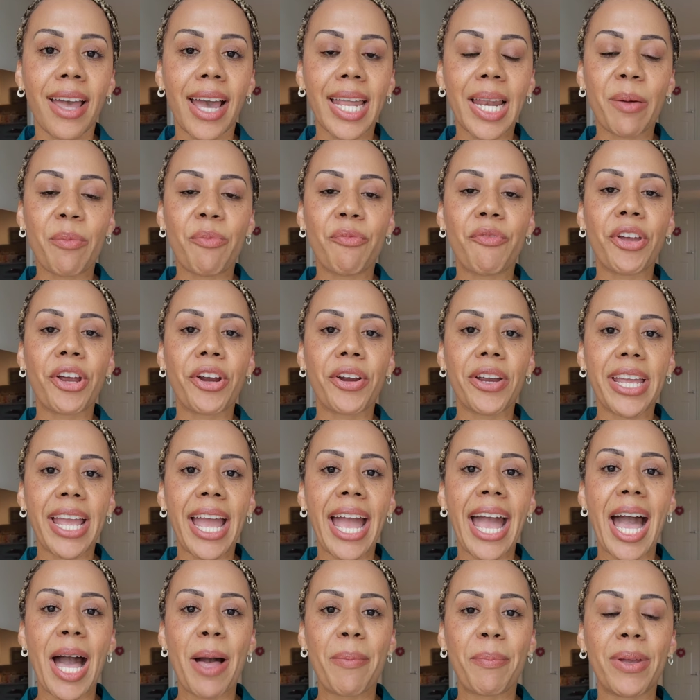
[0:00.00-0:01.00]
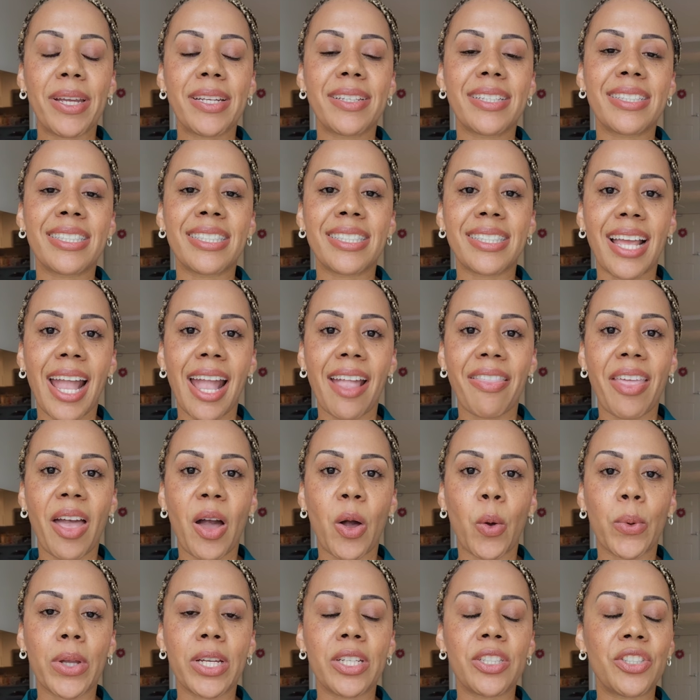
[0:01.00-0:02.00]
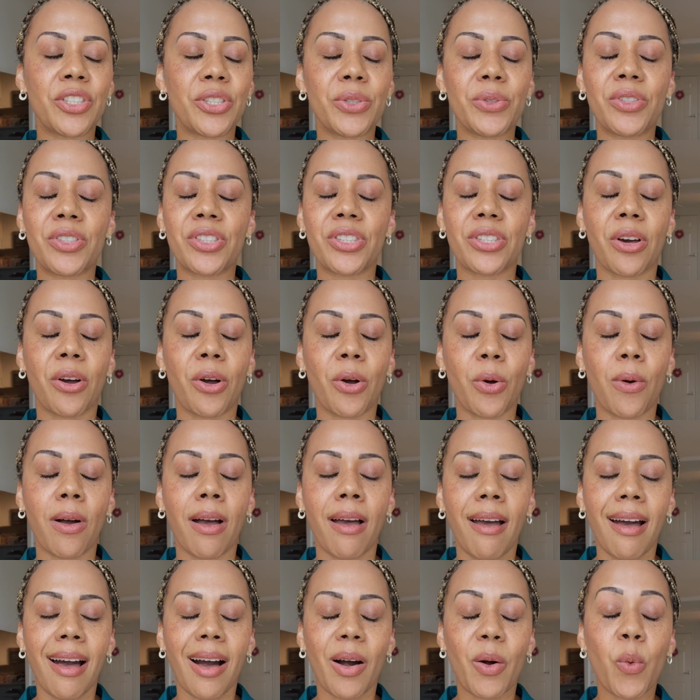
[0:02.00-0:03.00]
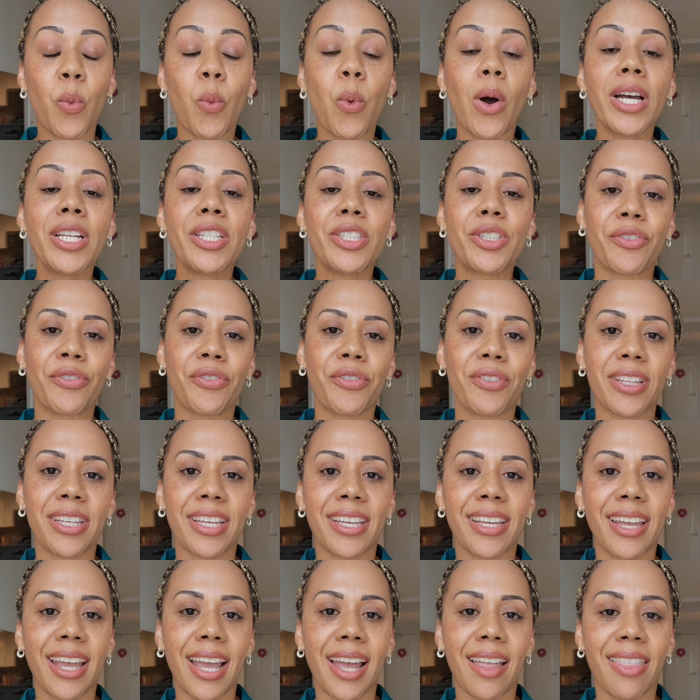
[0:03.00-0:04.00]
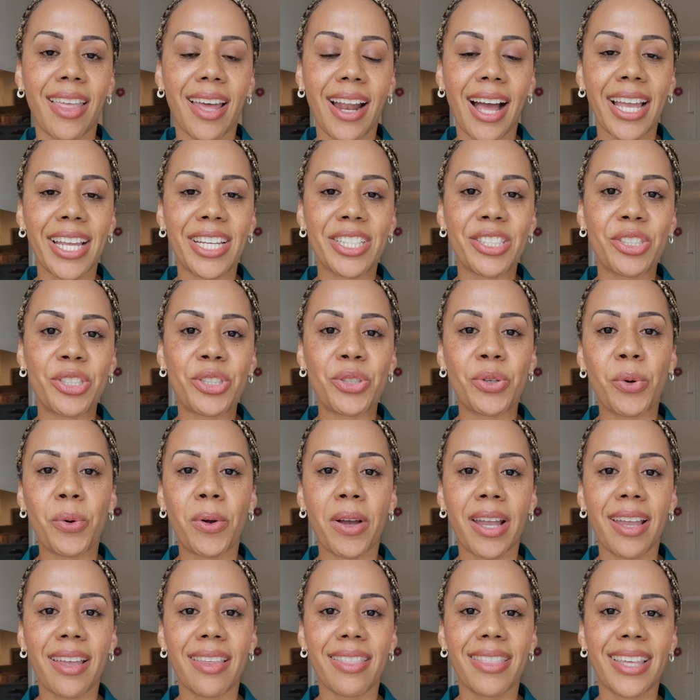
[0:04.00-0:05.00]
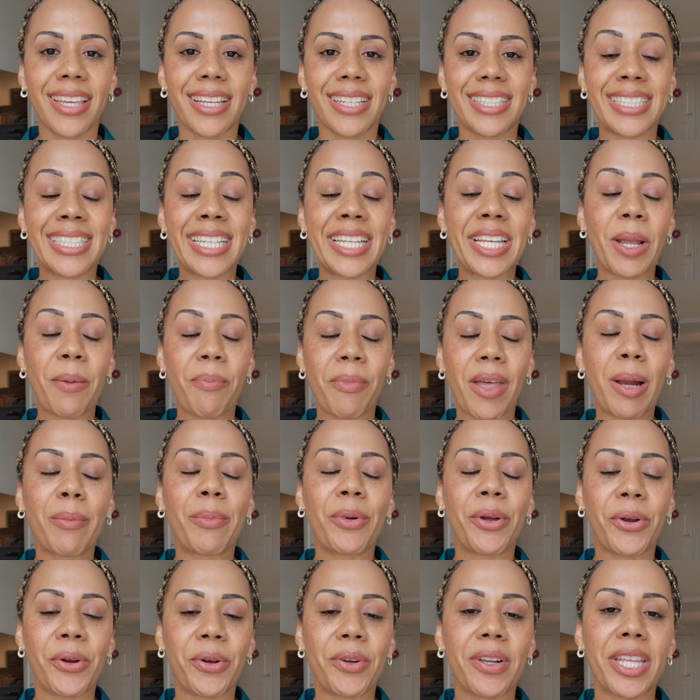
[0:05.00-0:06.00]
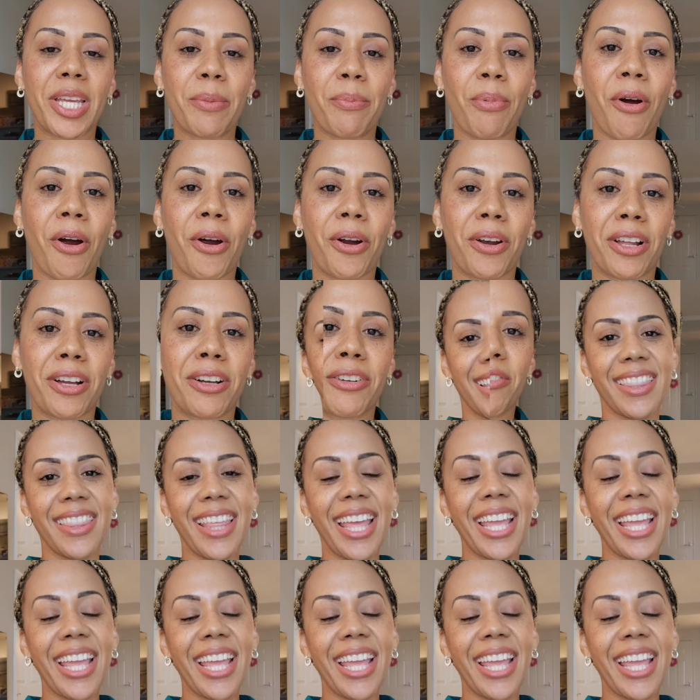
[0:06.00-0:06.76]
and I'm very happy to say that we do so wonderfully and that I enjoy the team that I'm currently a part of.